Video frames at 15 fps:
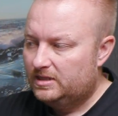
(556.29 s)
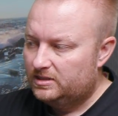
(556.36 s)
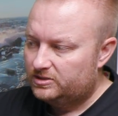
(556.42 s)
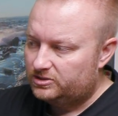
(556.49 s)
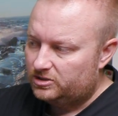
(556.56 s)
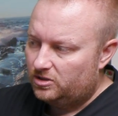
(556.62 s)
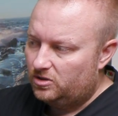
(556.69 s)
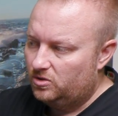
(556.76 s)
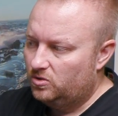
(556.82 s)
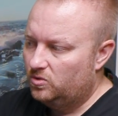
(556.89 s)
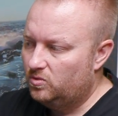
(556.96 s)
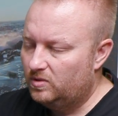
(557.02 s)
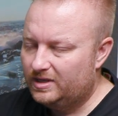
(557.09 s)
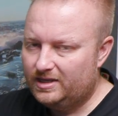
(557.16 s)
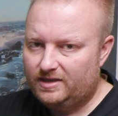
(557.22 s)

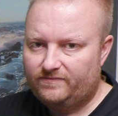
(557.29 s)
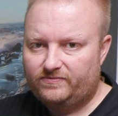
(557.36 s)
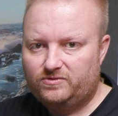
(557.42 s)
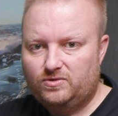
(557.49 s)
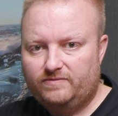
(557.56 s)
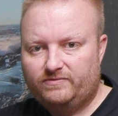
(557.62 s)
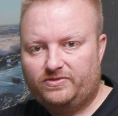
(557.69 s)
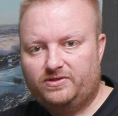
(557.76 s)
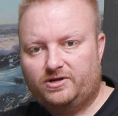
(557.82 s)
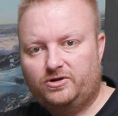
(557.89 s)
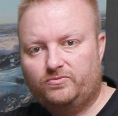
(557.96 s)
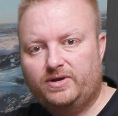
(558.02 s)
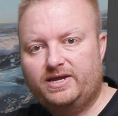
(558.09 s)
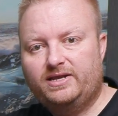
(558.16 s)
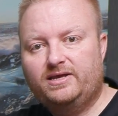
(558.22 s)
So if you have a thicker
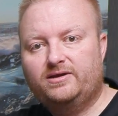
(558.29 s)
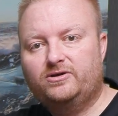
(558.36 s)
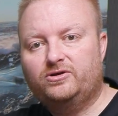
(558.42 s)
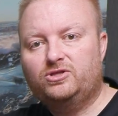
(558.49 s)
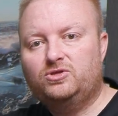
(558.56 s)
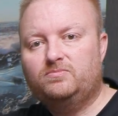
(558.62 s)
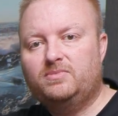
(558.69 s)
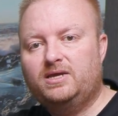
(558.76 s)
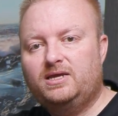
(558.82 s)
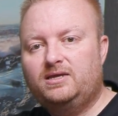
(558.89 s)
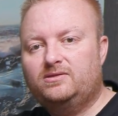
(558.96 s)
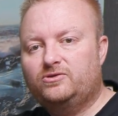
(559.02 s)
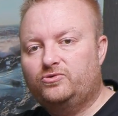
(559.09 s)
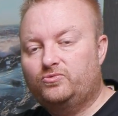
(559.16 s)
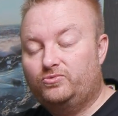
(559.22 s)
radiator, you
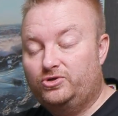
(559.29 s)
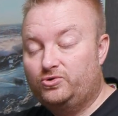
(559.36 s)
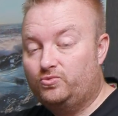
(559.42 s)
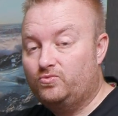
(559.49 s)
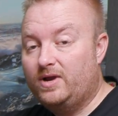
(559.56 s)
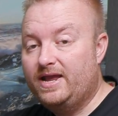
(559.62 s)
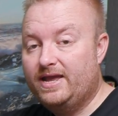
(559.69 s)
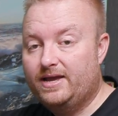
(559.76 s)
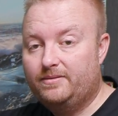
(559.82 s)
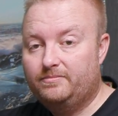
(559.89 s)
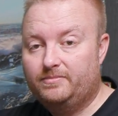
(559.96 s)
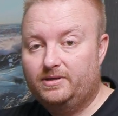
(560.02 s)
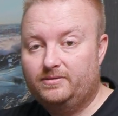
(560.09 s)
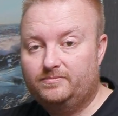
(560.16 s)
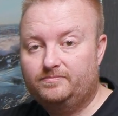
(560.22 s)
may your
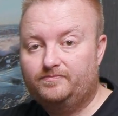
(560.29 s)
RAM